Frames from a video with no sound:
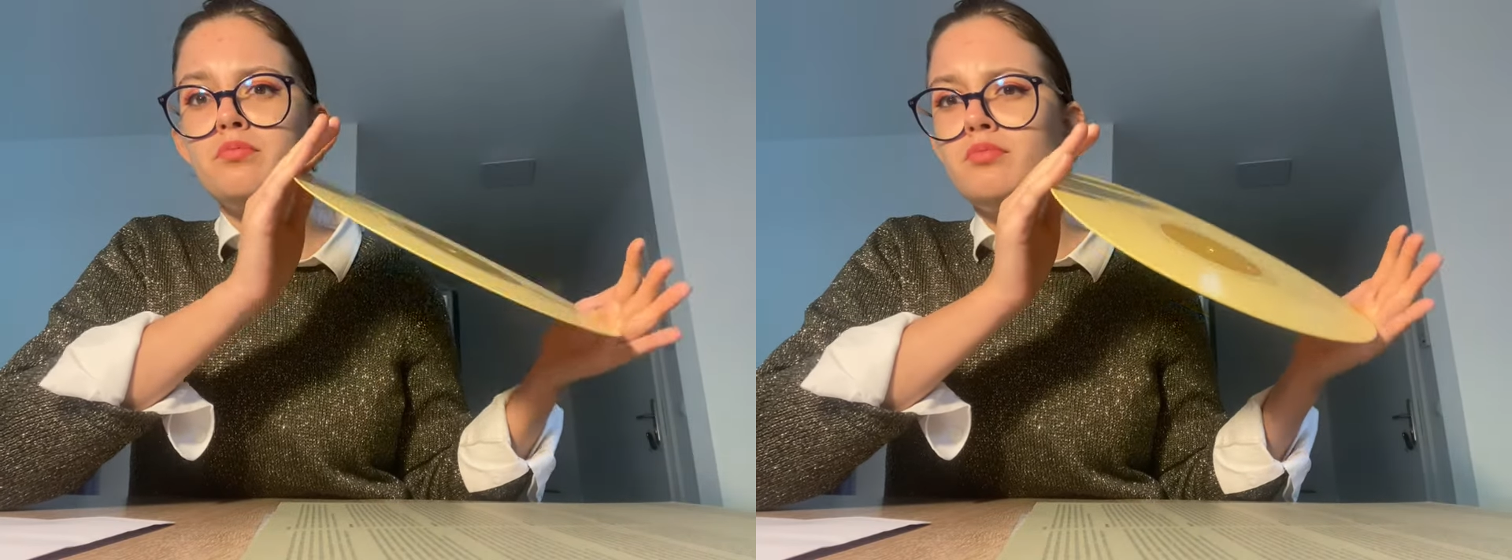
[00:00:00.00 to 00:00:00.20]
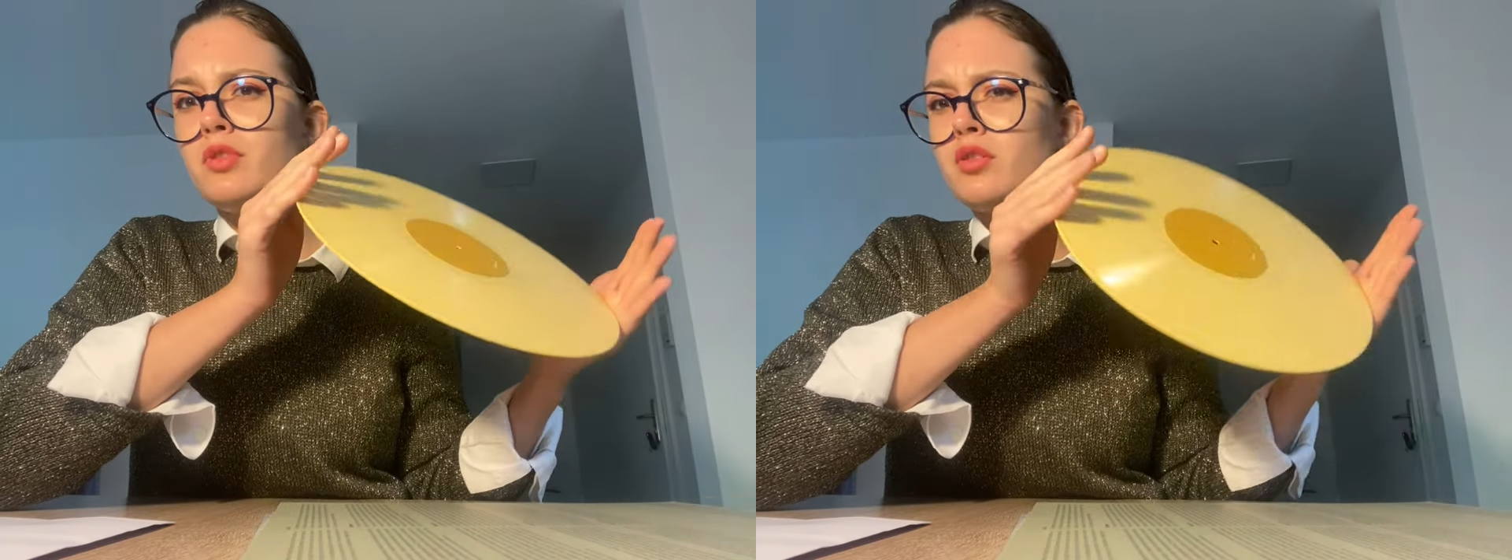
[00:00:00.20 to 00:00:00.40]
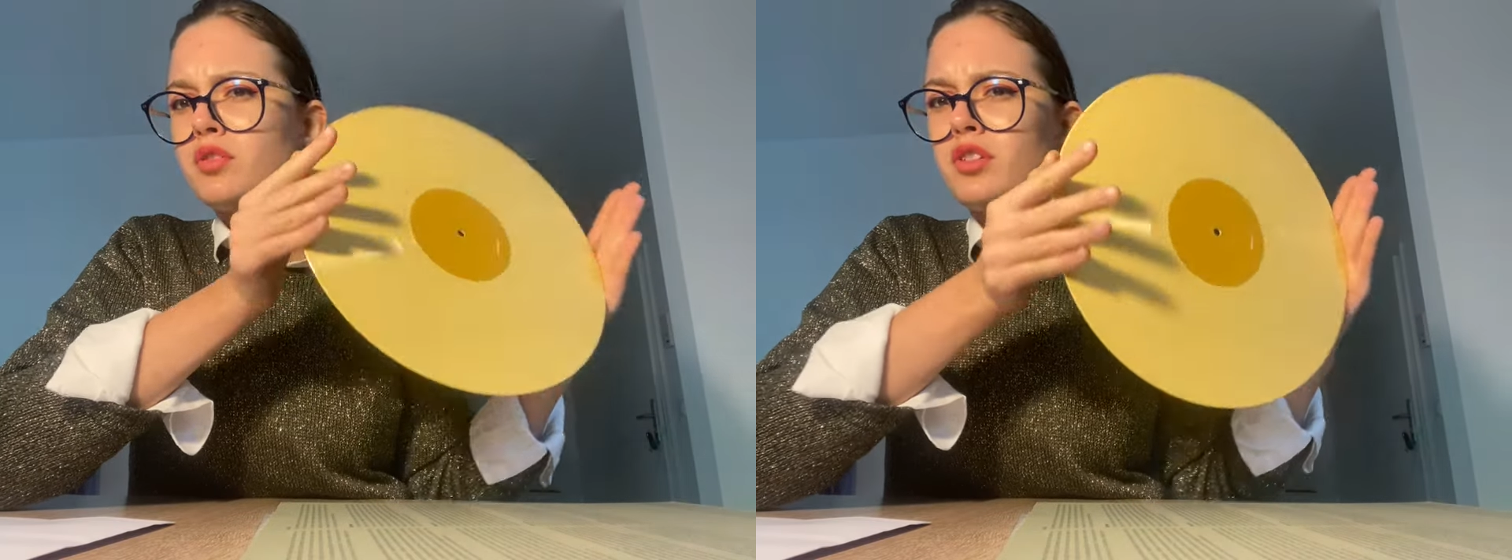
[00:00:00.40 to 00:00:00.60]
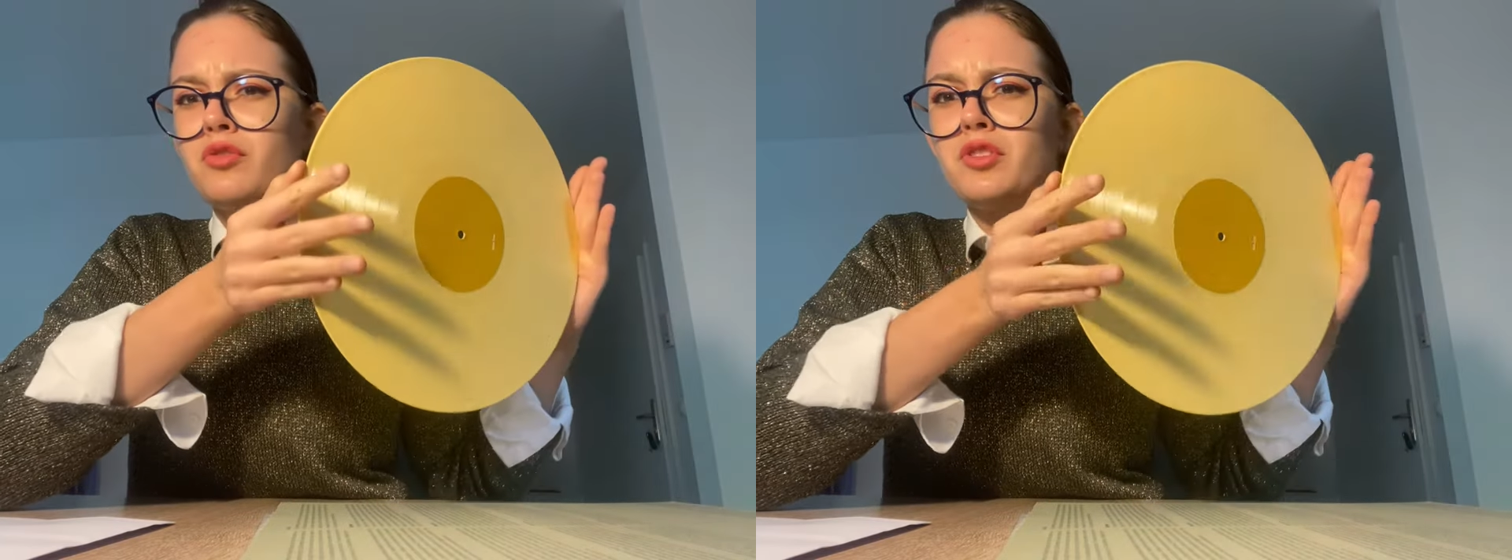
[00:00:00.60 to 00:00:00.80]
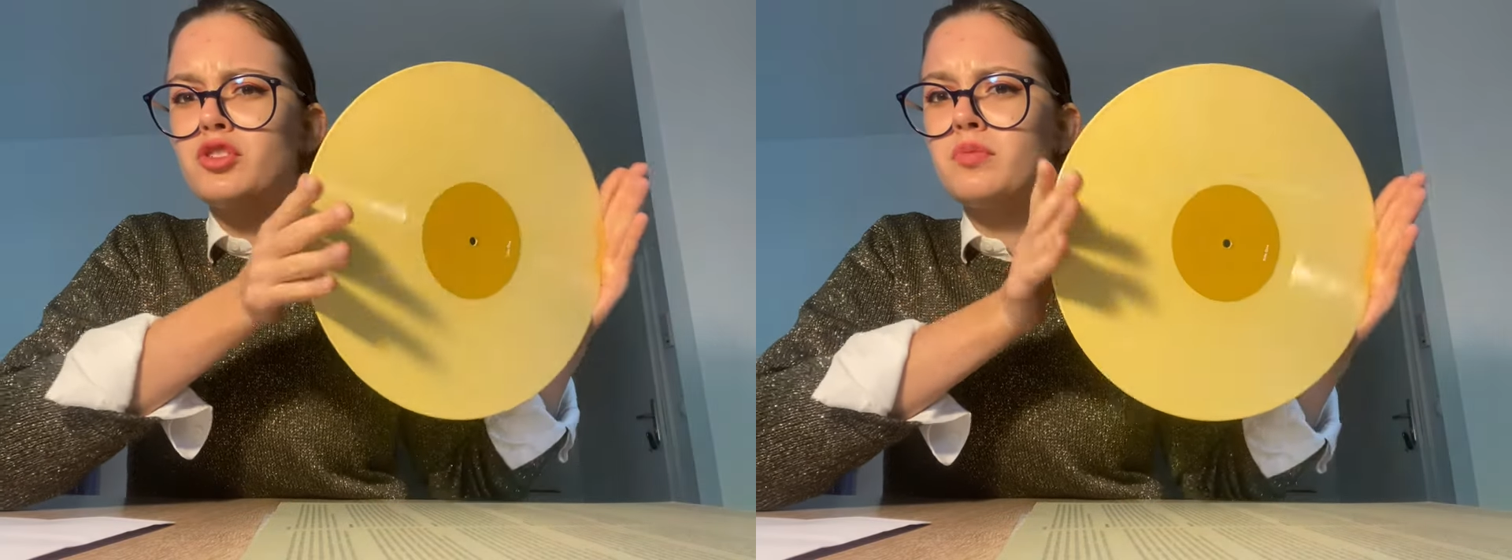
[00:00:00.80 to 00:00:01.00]
Not the
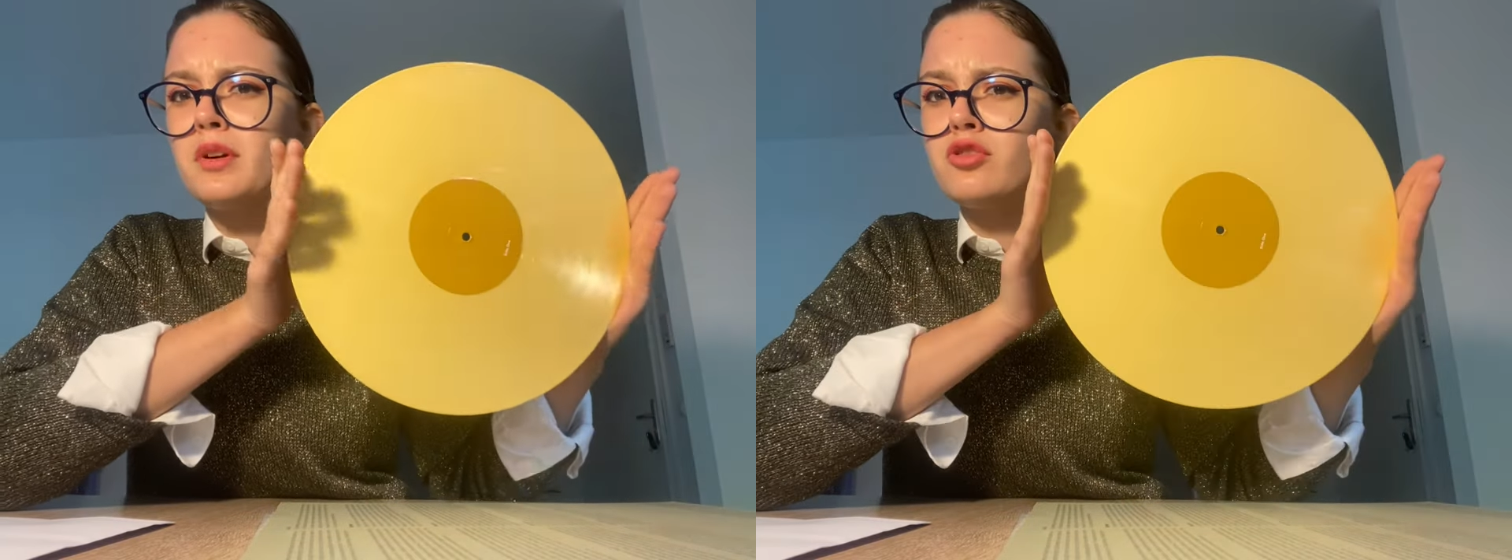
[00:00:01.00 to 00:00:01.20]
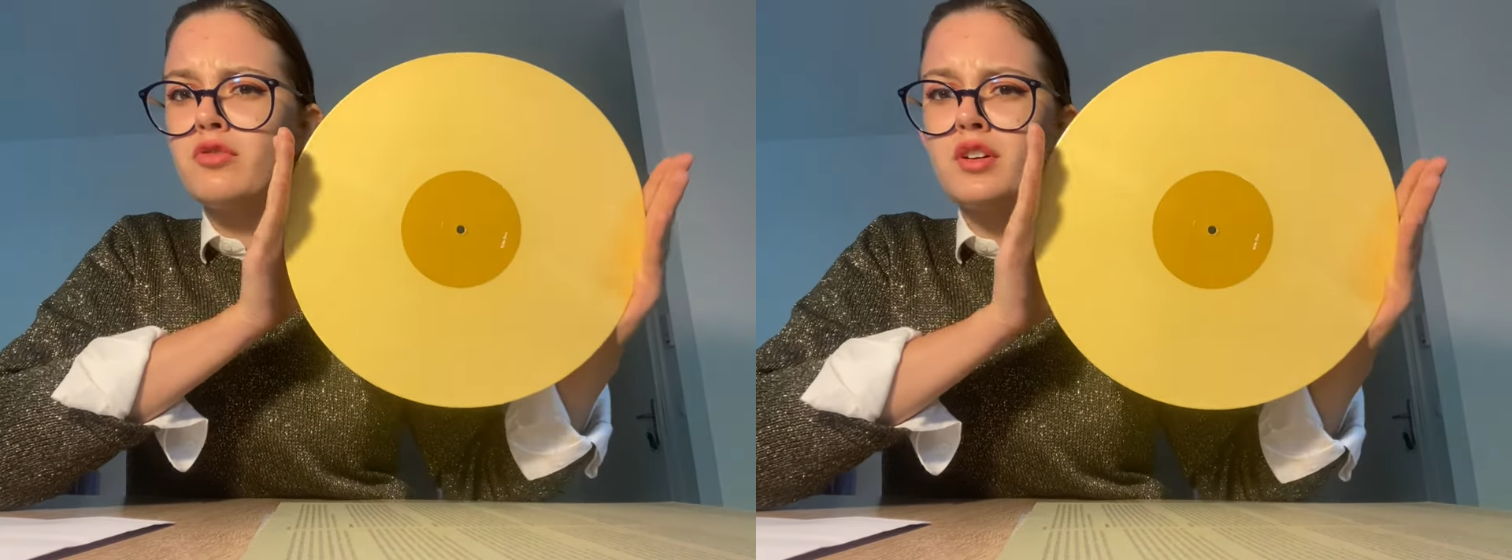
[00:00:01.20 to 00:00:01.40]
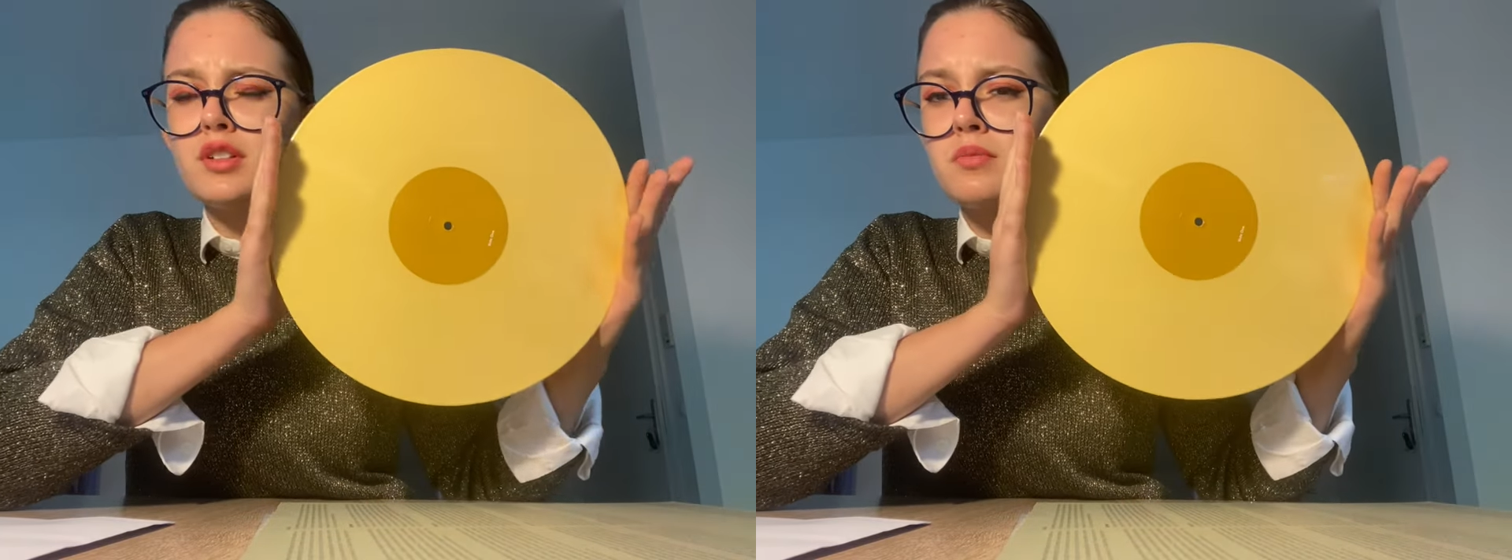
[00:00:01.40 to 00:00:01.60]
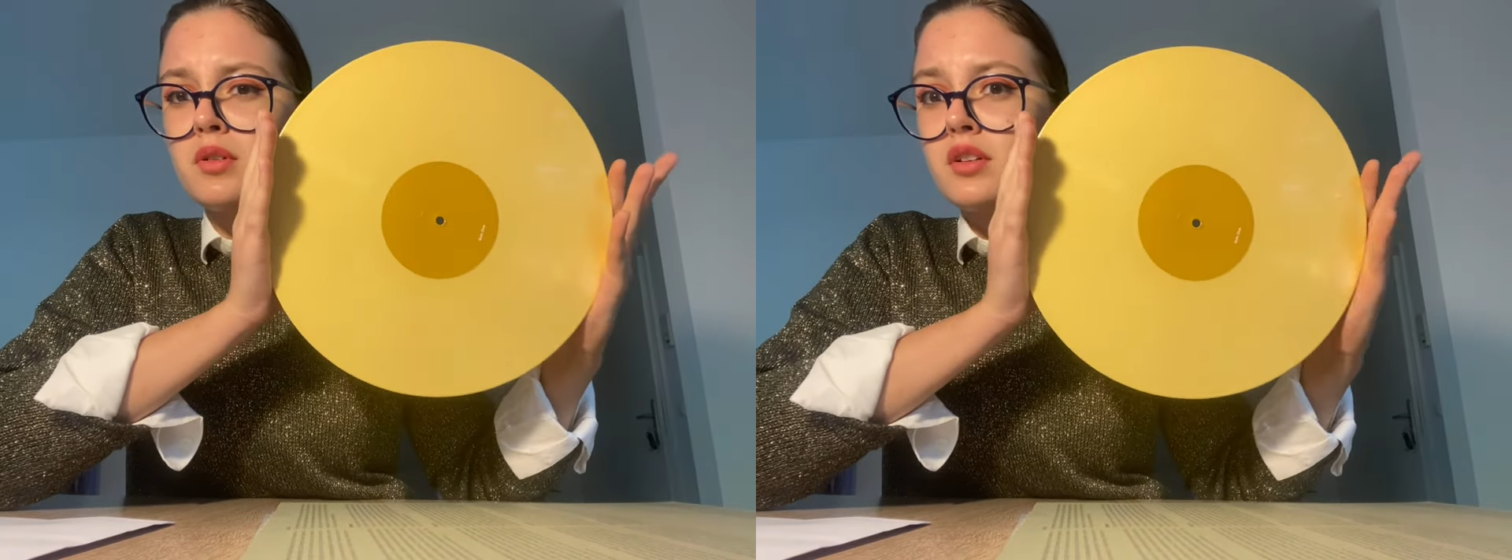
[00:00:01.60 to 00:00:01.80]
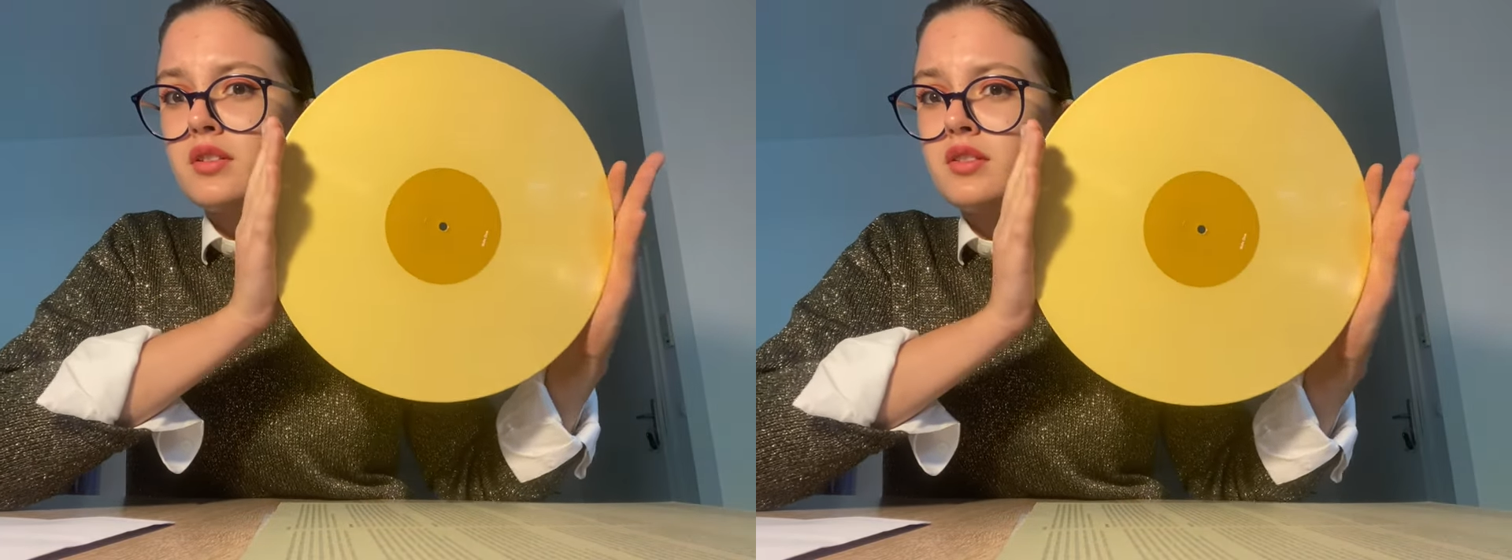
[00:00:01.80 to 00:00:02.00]
official page of Arctic
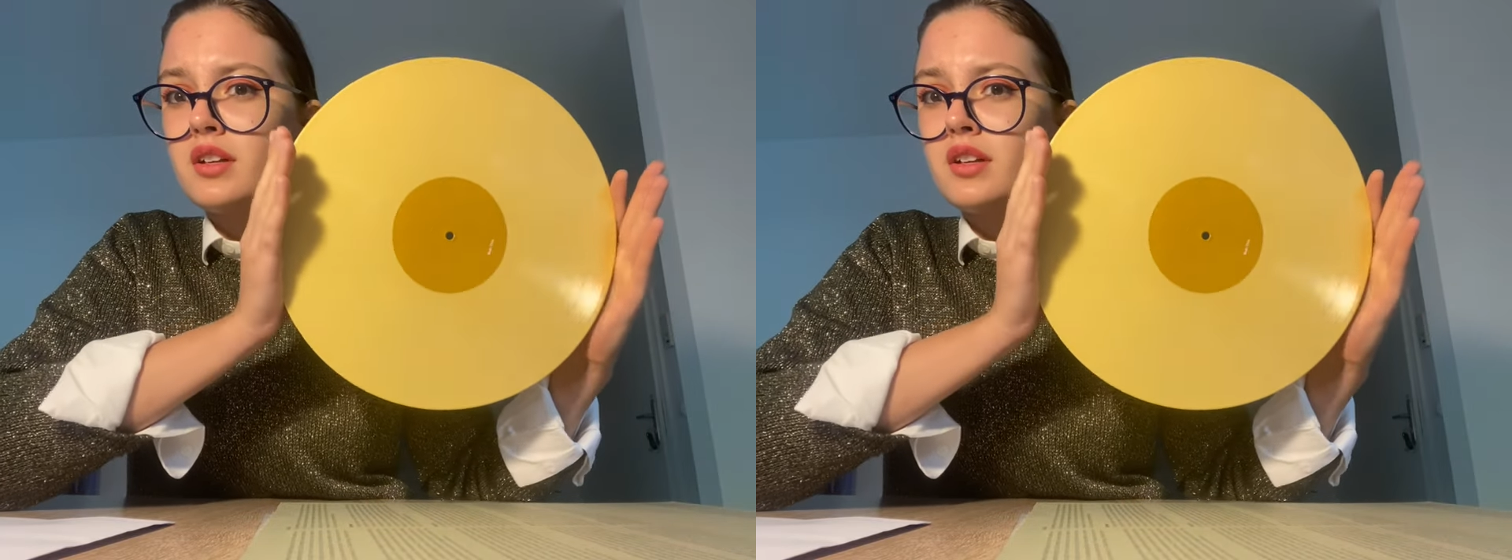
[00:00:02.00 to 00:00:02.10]
Monkeys,